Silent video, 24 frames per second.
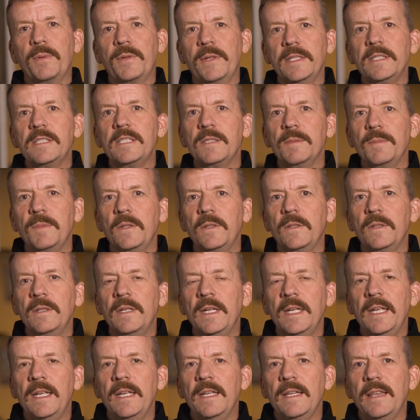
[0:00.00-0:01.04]
principle
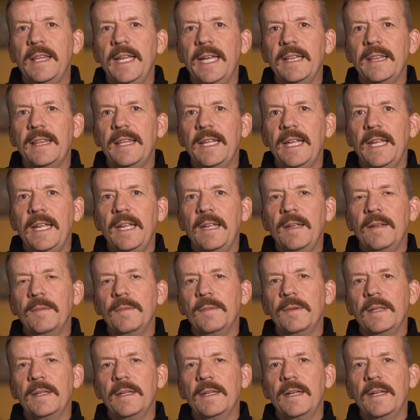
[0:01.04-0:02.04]
that they